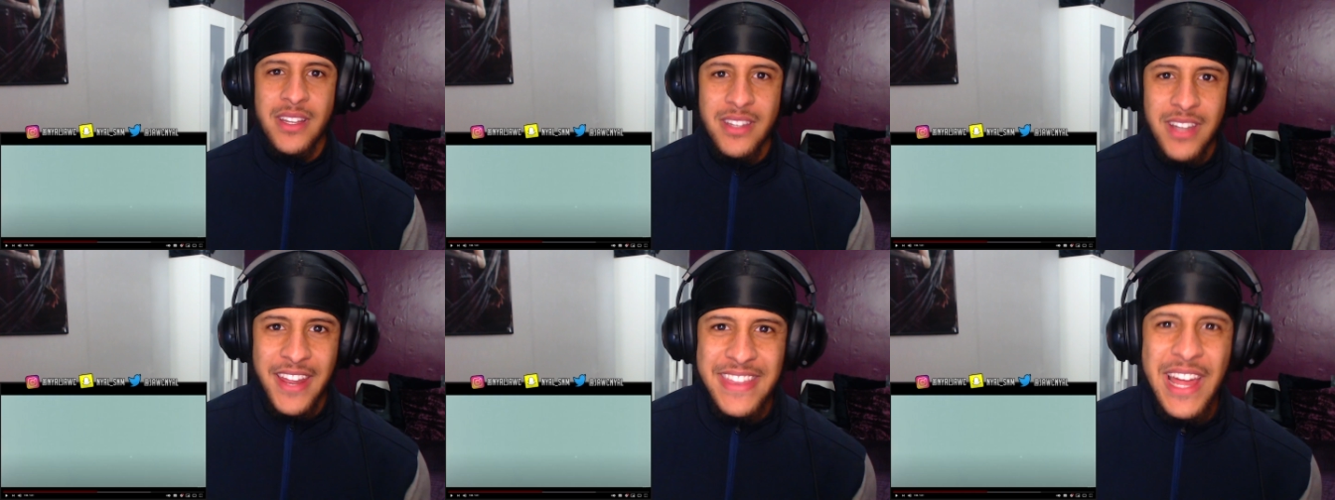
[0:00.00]

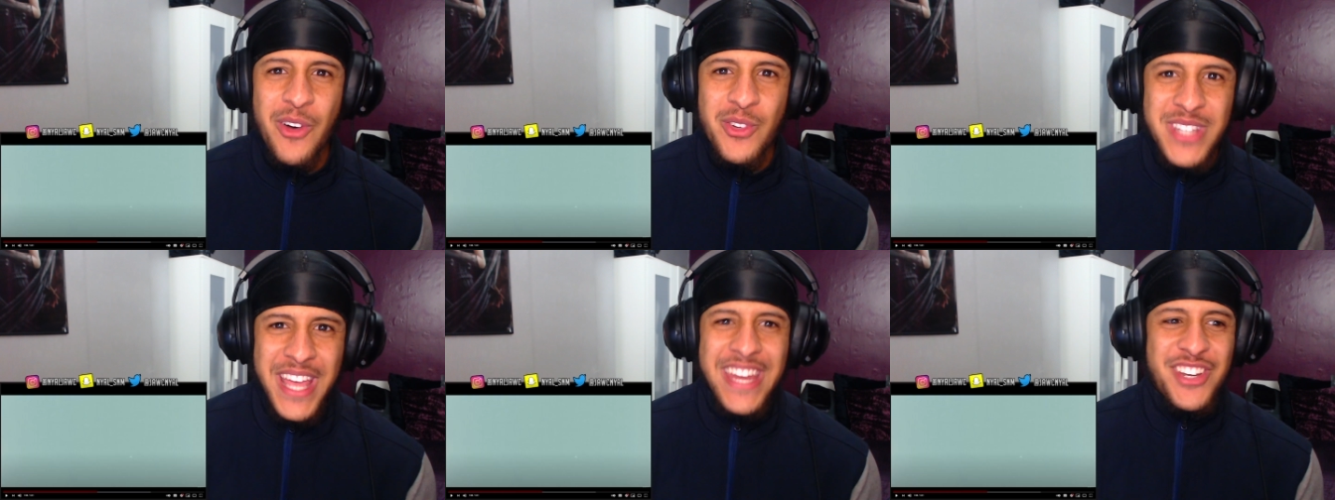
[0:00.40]
Like, that
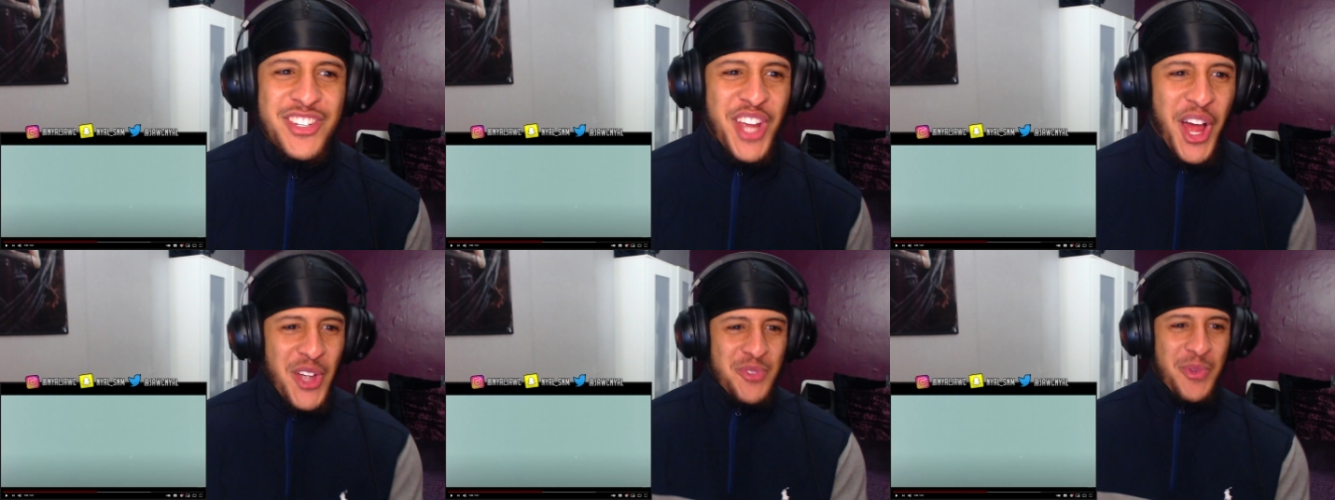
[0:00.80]
was the energy I
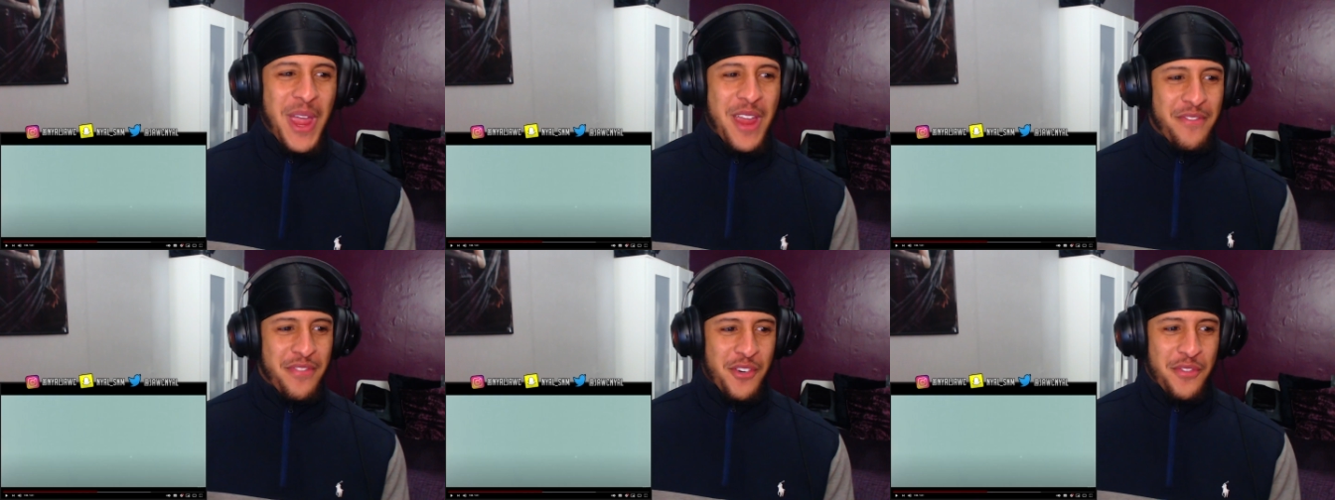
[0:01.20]
was waiting
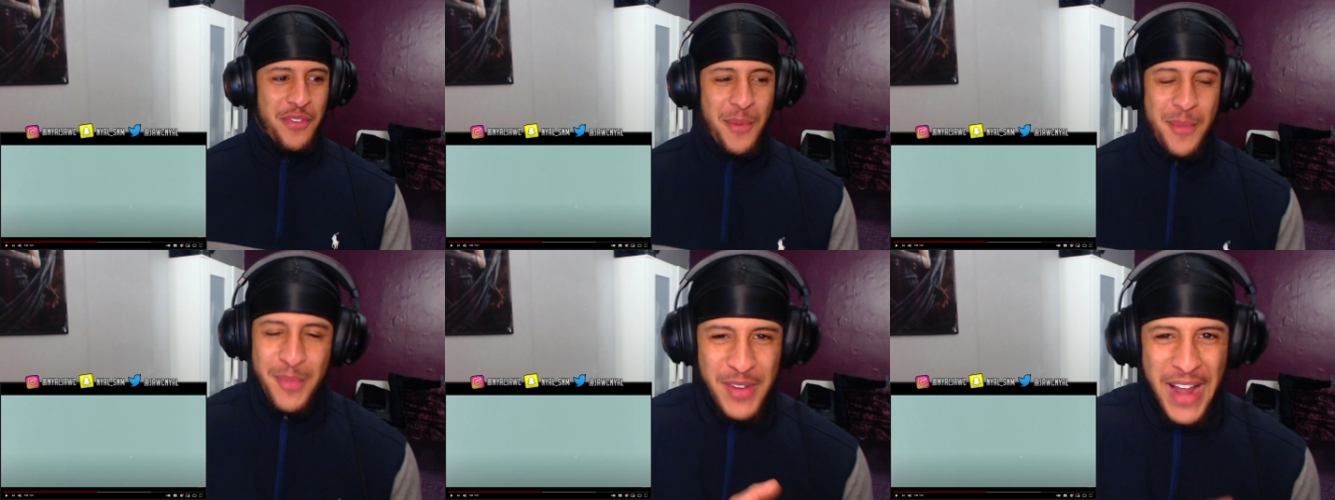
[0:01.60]
for
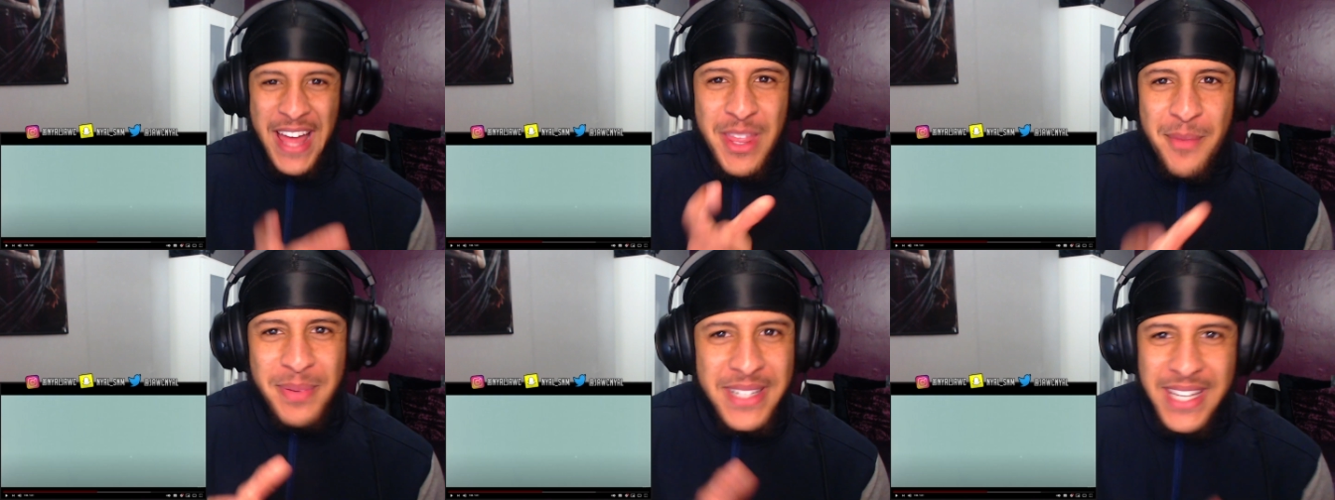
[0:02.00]
him. At
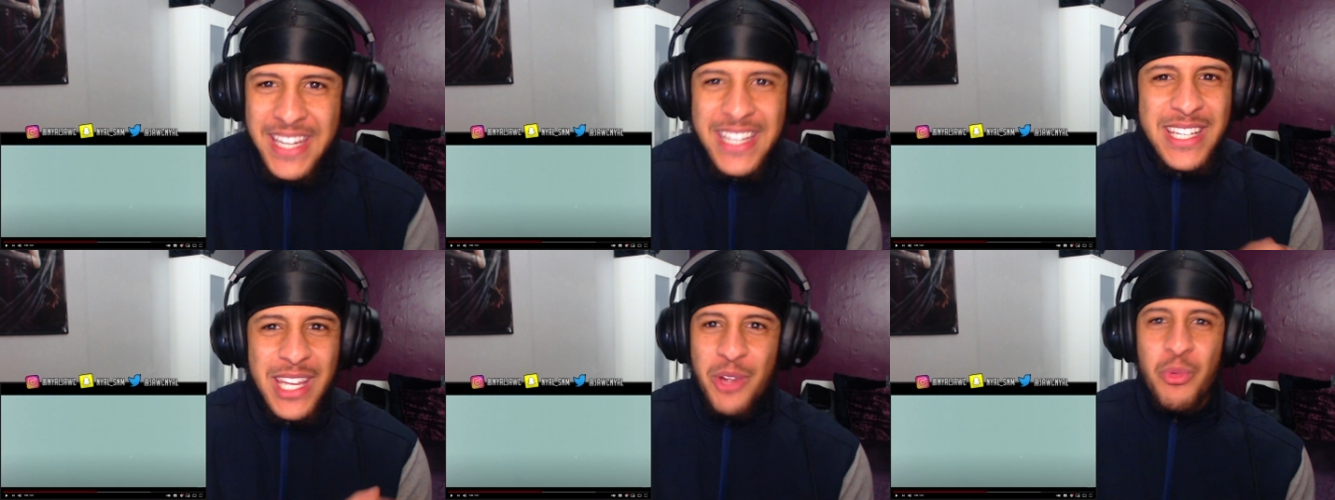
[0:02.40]
the
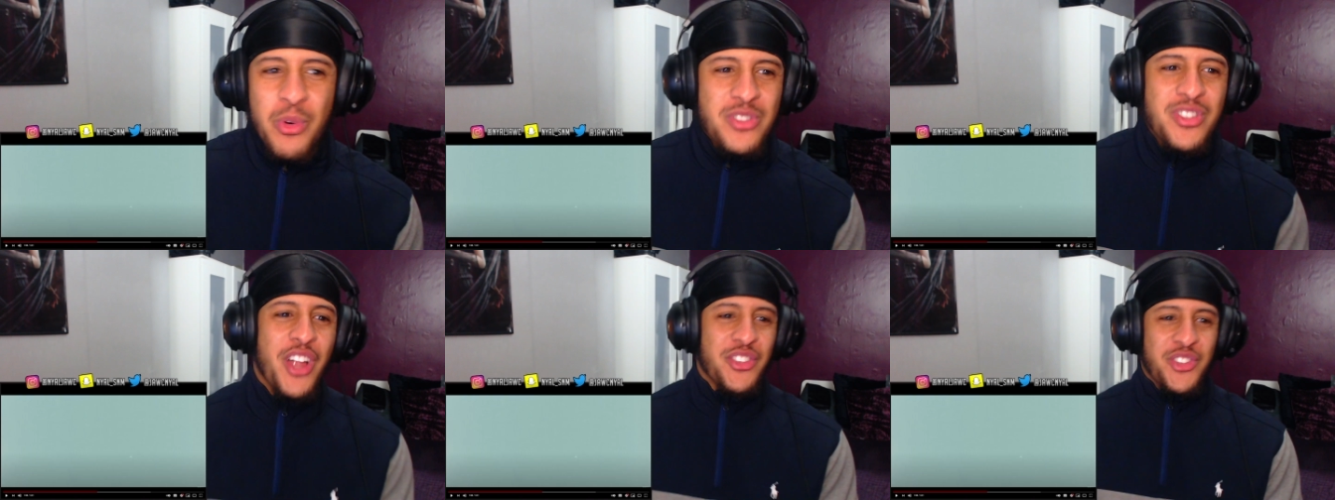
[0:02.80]
beginning, it was
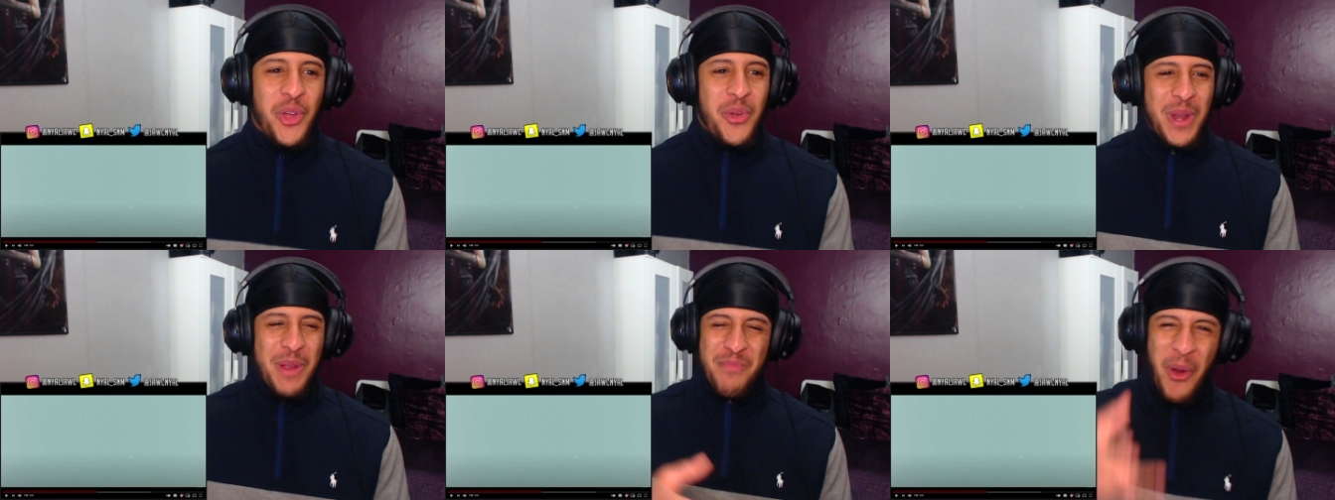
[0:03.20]
not
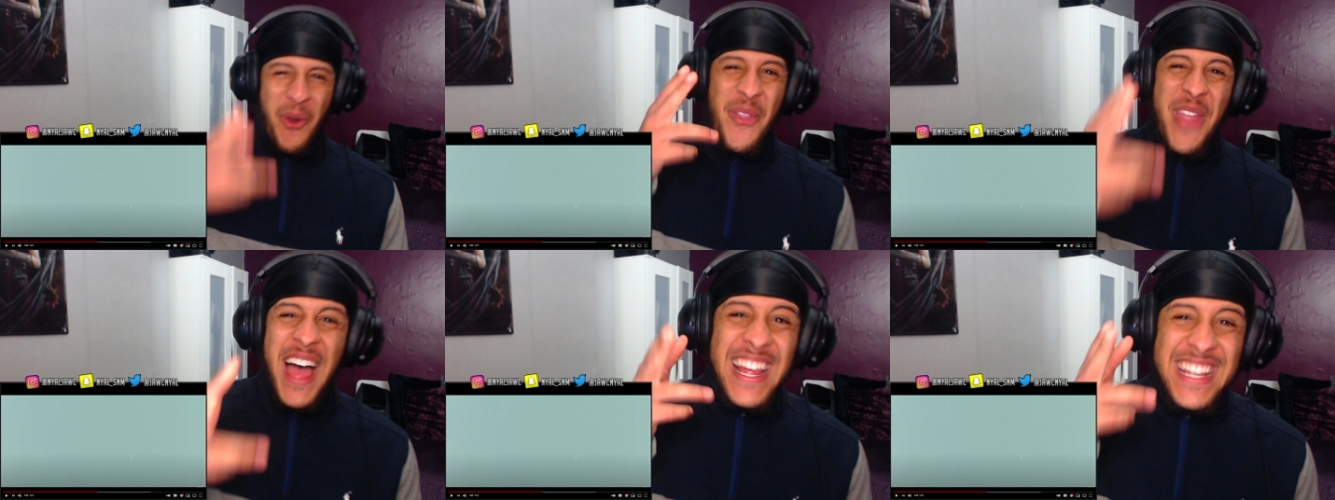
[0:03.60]
doing it, bro.
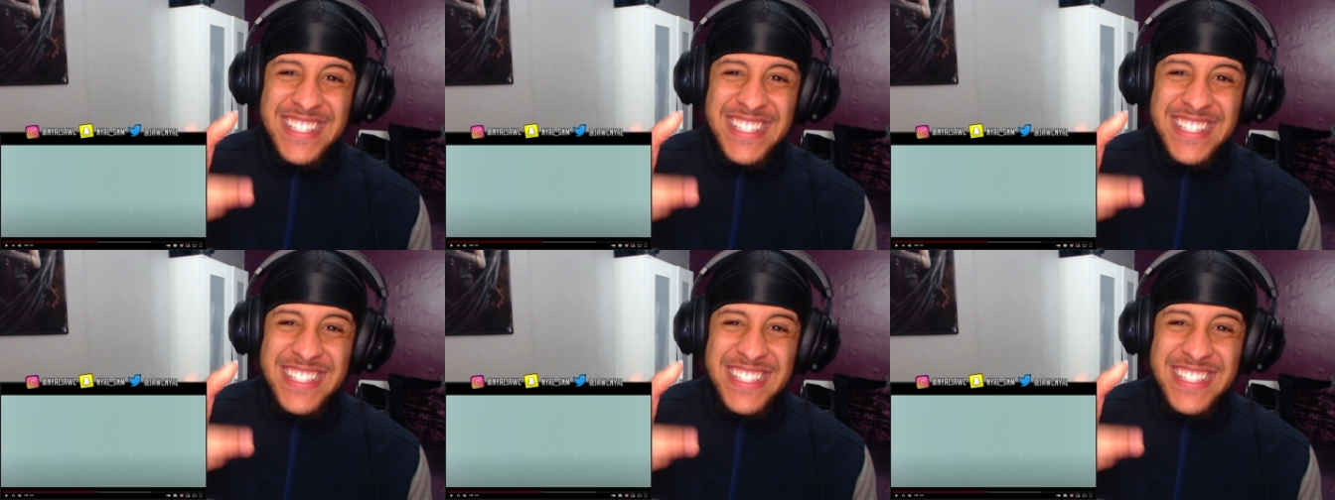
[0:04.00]
That is